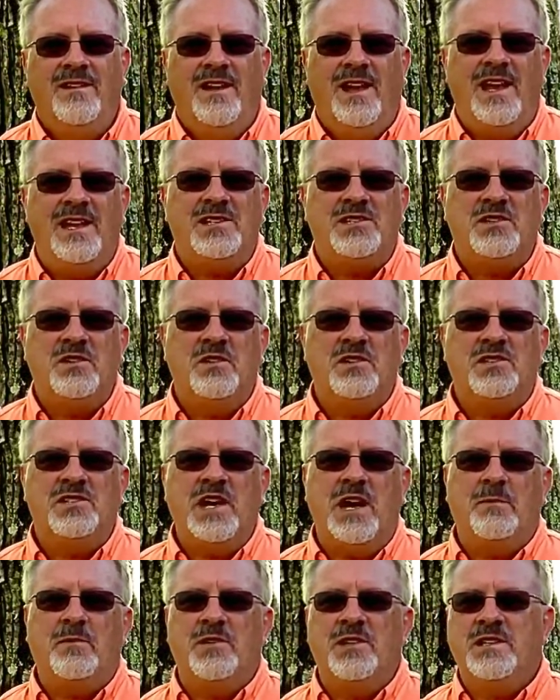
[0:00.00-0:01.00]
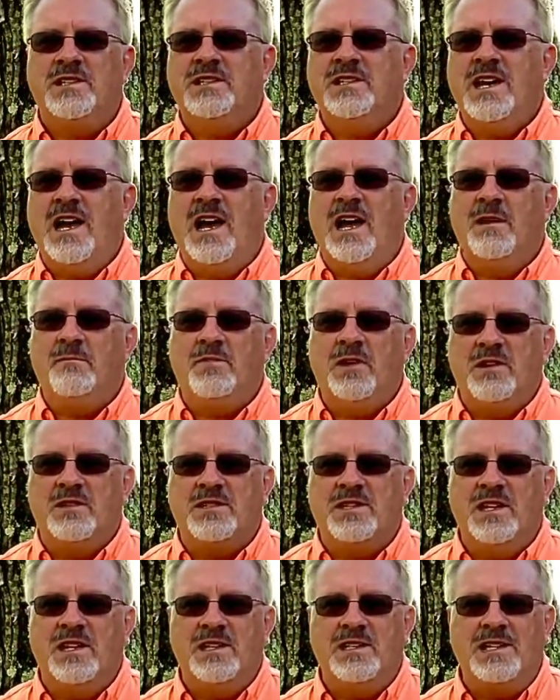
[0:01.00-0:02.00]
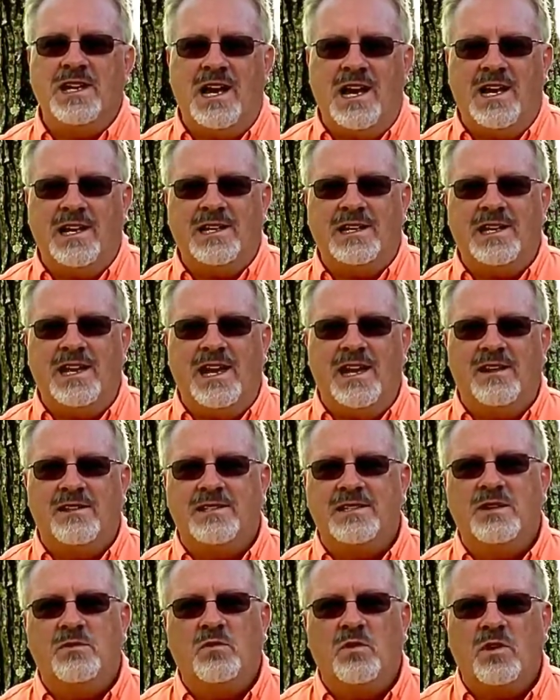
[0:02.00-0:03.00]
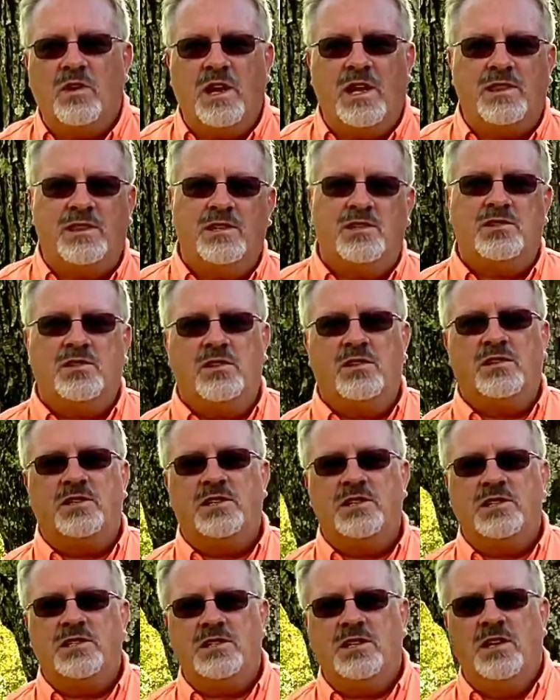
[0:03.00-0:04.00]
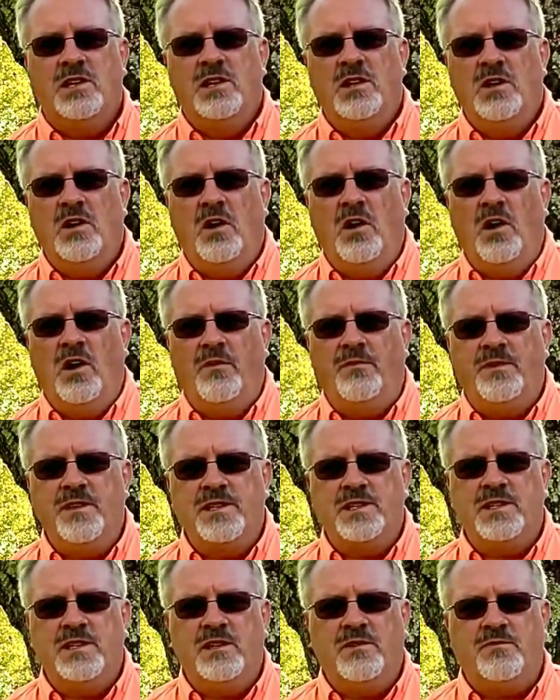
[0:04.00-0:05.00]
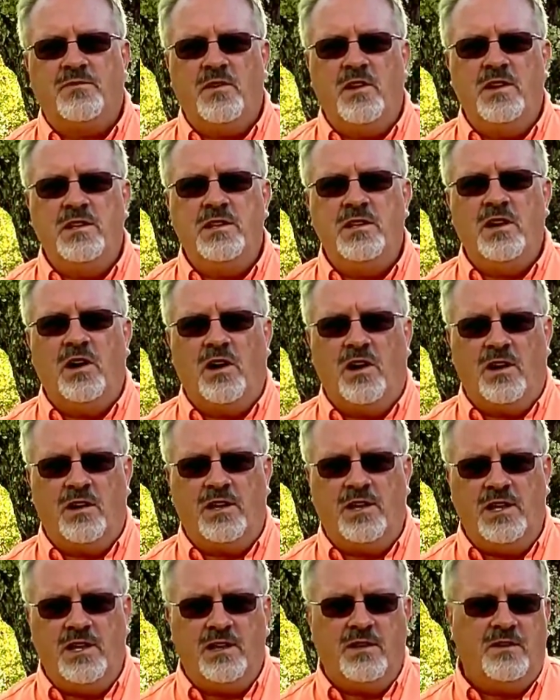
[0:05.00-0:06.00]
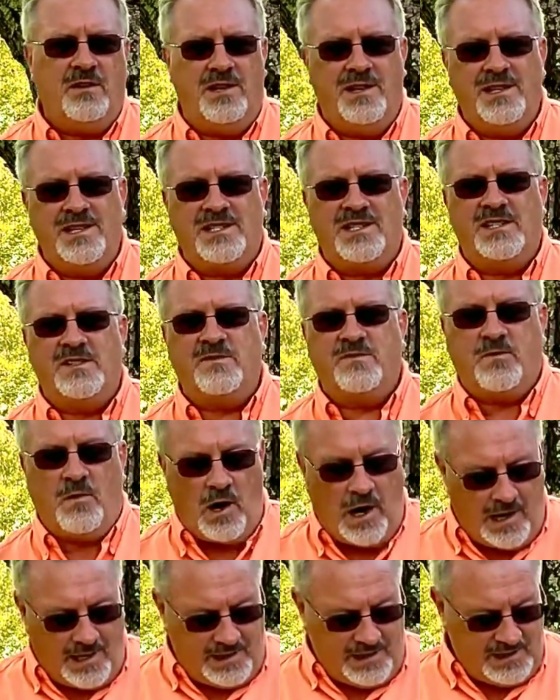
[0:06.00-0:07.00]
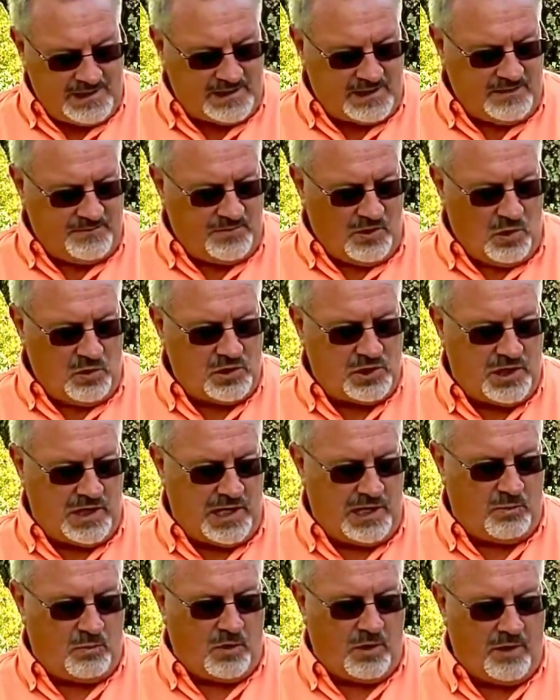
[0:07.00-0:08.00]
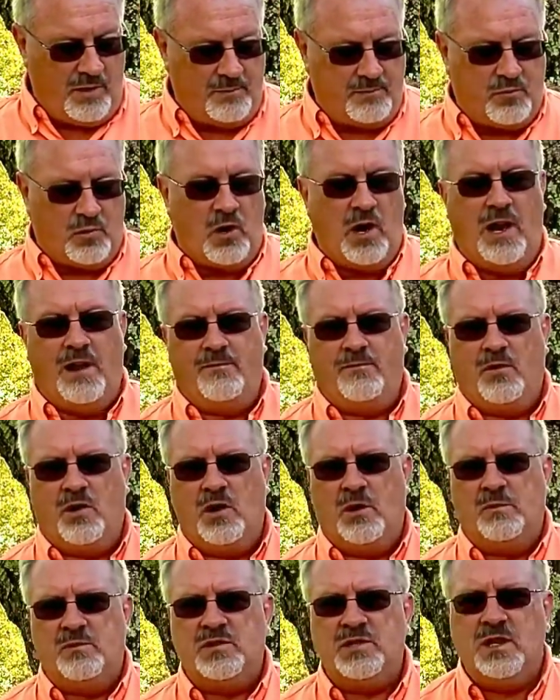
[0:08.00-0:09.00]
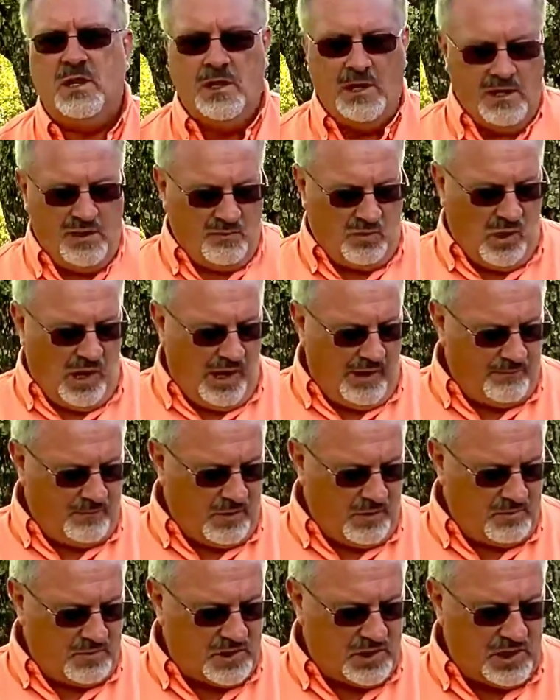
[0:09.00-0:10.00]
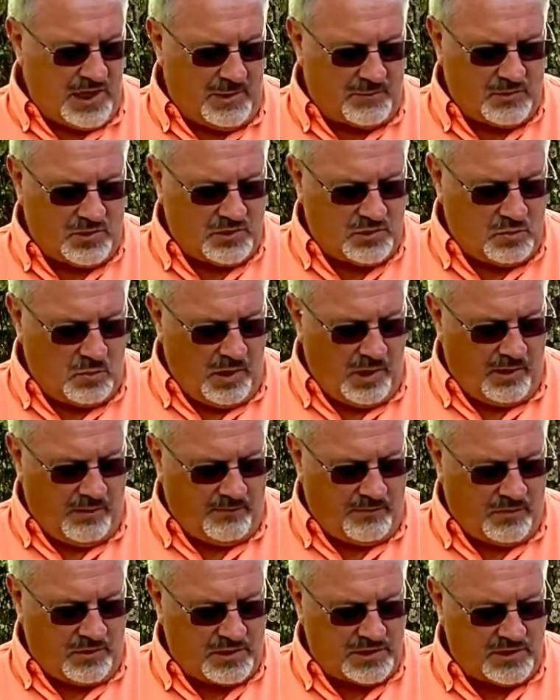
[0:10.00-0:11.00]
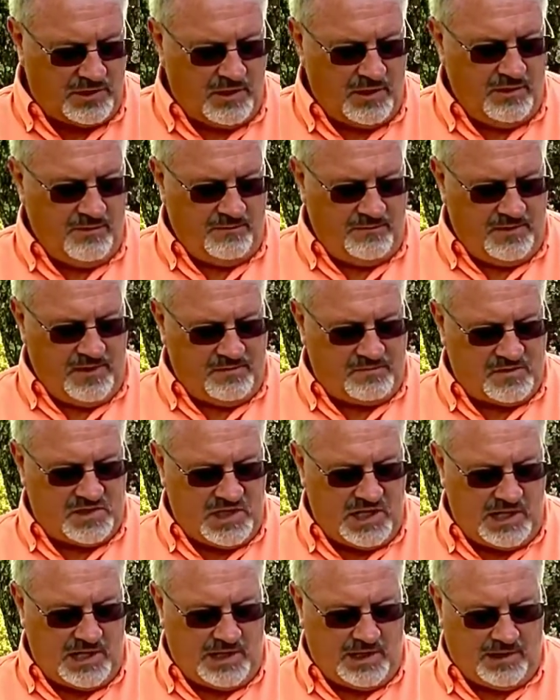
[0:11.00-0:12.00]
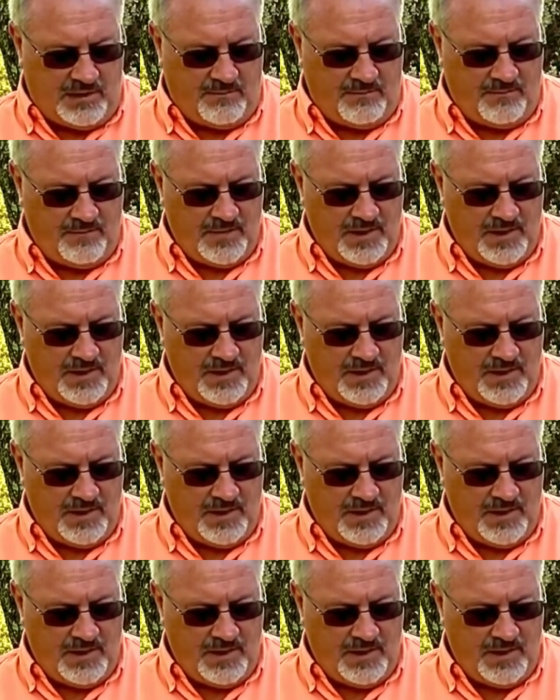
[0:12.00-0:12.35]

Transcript: Hey, Stewart's Chapel, this is Don Pierson and Don Counts, and we're at the church's office in the front yard here, and this is Friday's devotion, and we're in Proverbs. Proverbs chapter 12, verse 15.